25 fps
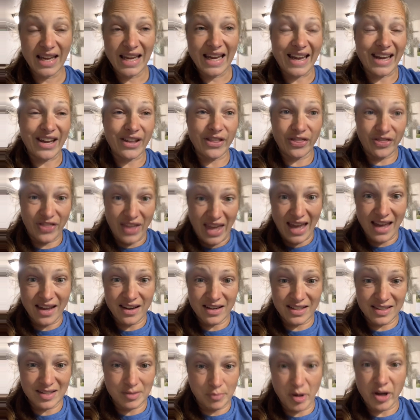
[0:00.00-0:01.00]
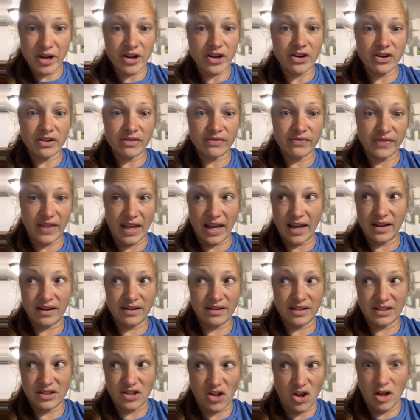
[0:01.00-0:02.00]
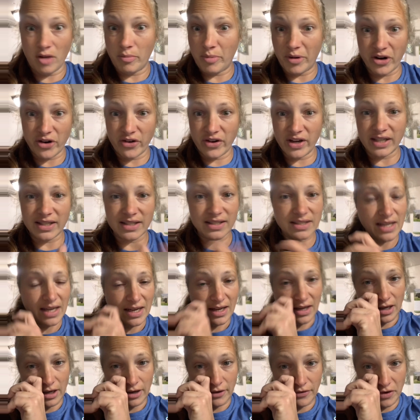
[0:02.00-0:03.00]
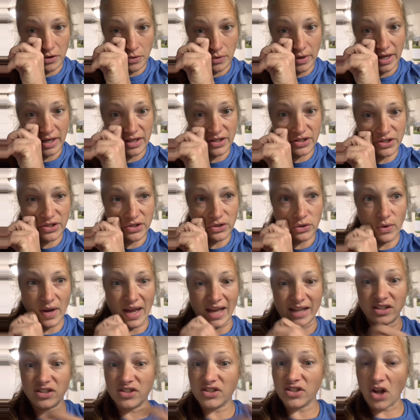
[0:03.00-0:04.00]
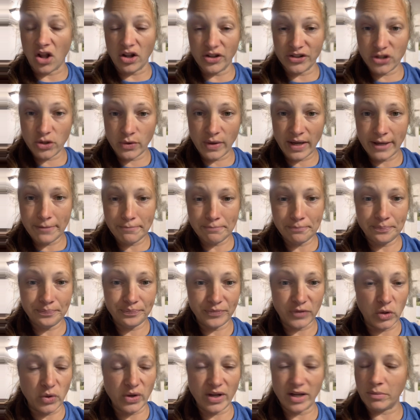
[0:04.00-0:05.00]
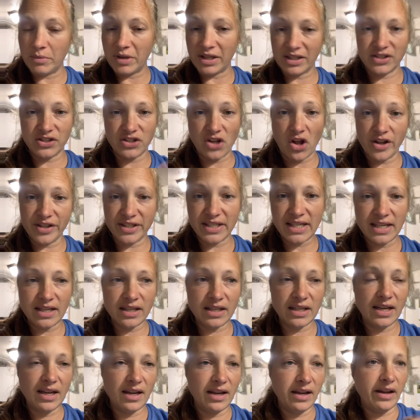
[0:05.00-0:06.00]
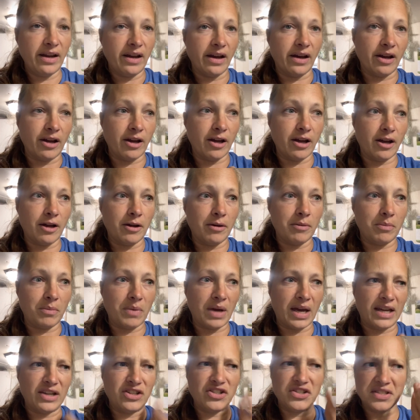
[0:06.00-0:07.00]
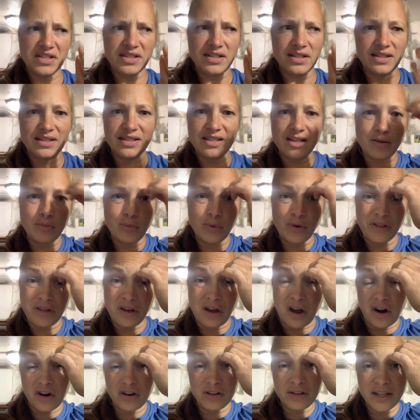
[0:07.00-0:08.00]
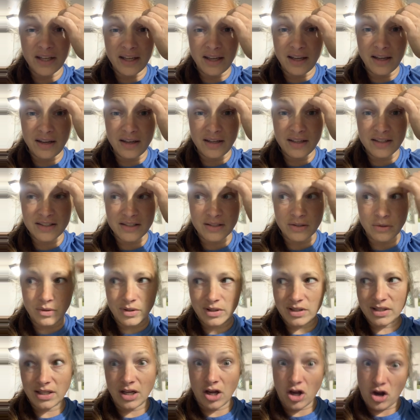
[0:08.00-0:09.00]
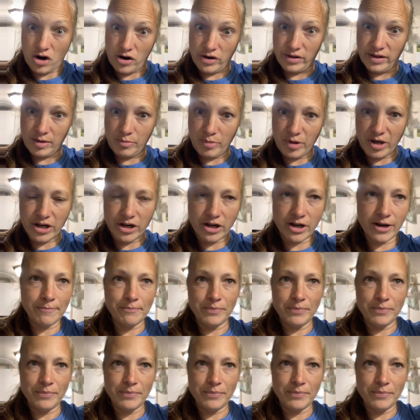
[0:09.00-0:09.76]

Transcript: And that is butter. That is all butter is. If you want to add salt to it, you can mix salt in. I just did some with garlic in it, so it's garlic butter,